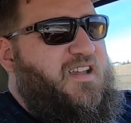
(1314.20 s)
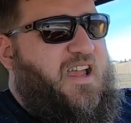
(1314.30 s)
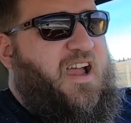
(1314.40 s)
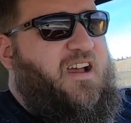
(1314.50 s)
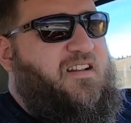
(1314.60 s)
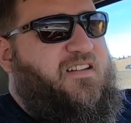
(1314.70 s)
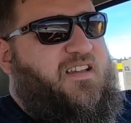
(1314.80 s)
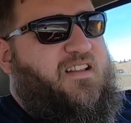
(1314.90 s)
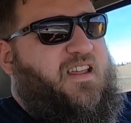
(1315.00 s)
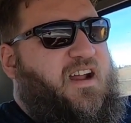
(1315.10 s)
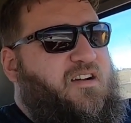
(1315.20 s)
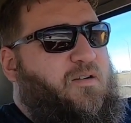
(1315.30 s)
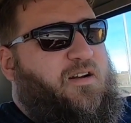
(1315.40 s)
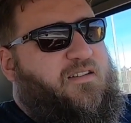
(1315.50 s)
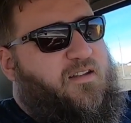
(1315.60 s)
yeah, let's get that
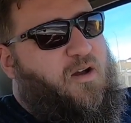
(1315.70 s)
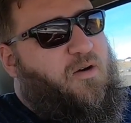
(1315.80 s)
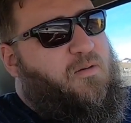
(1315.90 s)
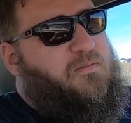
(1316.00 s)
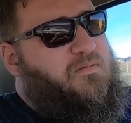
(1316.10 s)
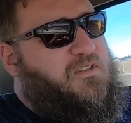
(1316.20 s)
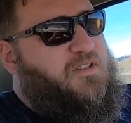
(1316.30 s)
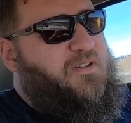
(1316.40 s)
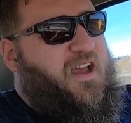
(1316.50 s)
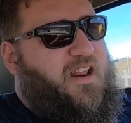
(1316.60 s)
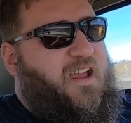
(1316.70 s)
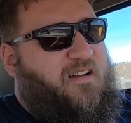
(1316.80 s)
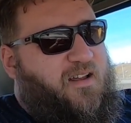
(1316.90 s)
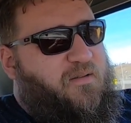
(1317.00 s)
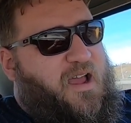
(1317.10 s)
going. So to that
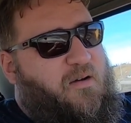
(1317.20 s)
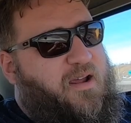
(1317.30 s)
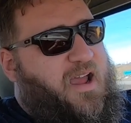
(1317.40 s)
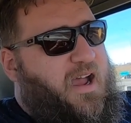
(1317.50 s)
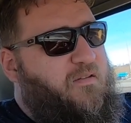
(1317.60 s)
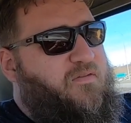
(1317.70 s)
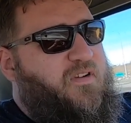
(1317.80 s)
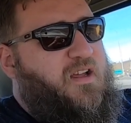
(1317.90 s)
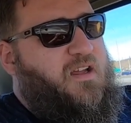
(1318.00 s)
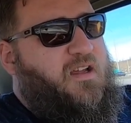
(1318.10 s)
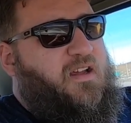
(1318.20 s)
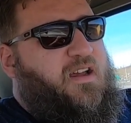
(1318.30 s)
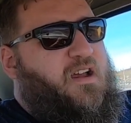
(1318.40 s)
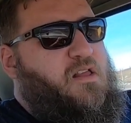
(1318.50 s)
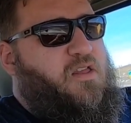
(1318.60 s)
end, like, now we have
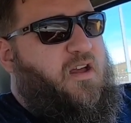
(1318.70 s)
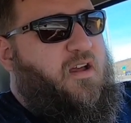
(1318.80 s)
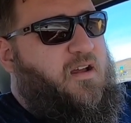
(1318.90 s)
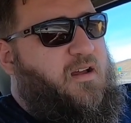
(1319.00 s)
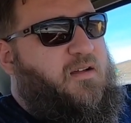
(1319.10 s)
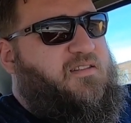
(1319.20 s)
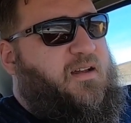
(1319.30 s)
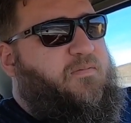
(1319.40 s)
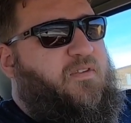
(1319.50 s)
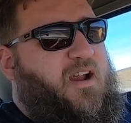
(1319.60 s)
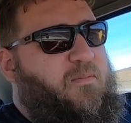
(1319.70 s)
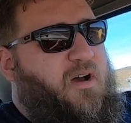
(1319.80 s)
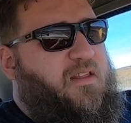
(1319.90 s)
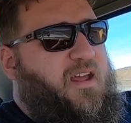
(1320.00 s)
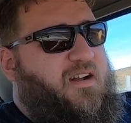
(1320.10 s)
the subframe
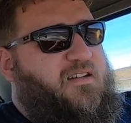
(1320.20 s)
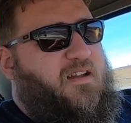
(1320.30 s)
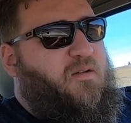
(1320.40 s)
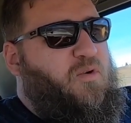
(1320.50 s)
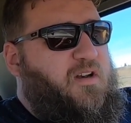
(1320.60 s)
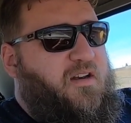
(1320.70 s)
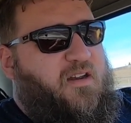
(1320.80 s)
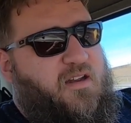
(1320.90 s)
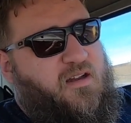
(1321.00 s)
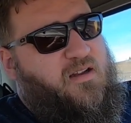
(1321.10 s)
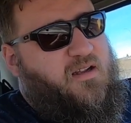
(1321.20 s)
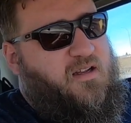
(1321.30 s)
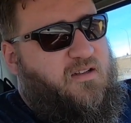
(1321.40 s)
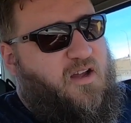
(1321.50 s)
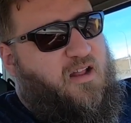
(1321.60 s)
on that wooden
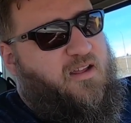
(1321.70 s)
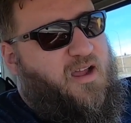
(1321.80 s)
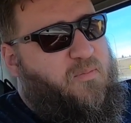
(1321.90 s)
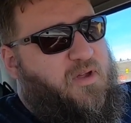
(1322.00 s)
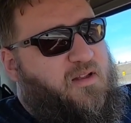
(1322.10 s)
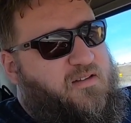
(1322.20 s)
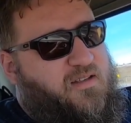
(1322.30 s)
dolly I built,